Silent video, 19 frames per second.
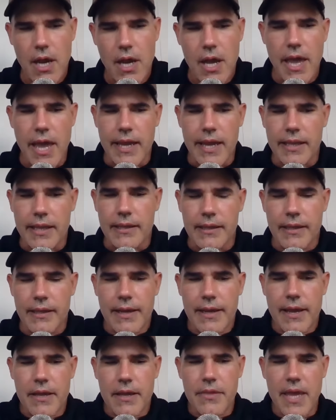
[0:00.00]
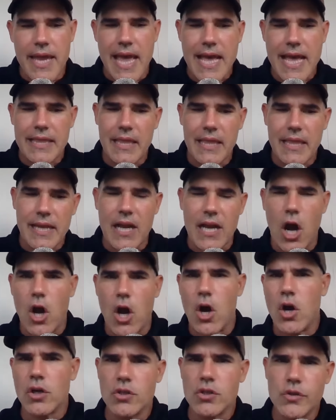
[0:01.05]
And they had like
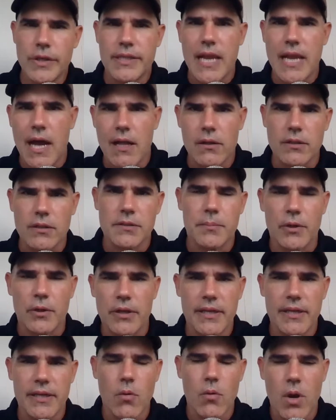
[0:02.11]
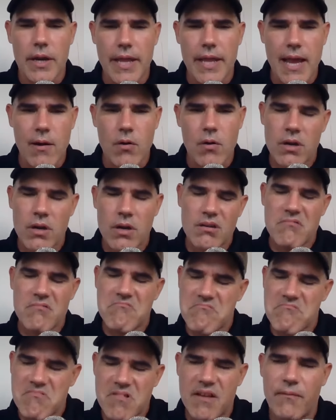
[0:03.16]
$100 per kilowatt hour
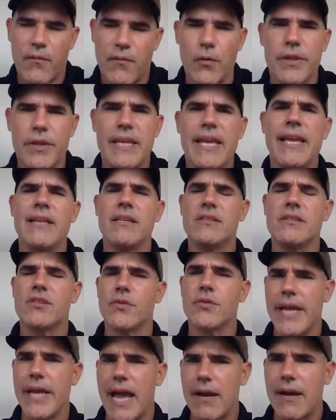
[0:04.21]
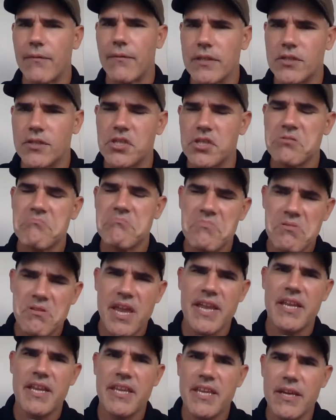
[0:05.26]
for the industry average
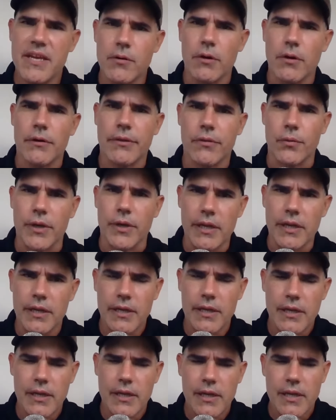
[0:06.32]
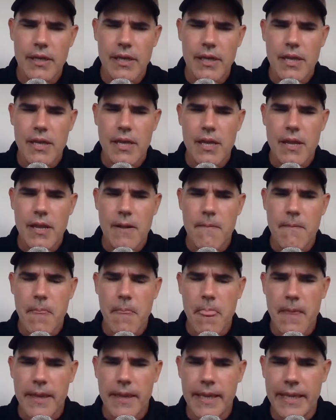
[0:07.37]
in a year or 3.
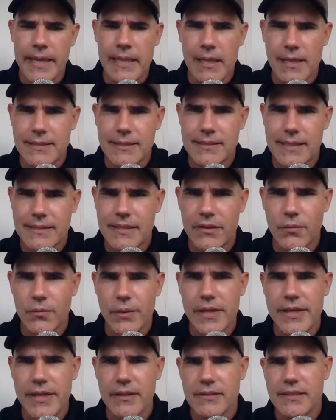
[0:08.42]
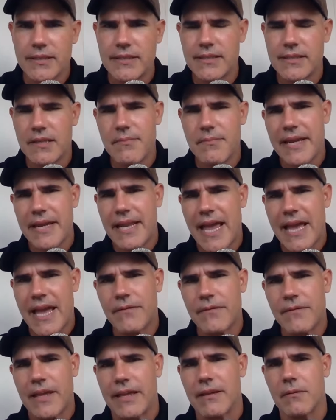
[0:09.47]
Elon says in 3 years, he's going to be at
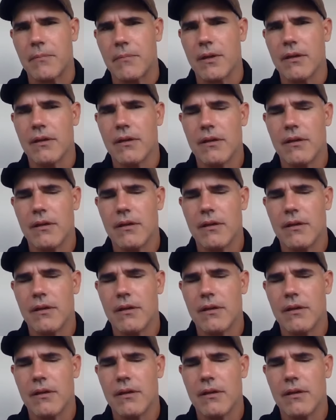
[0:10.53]
half that number.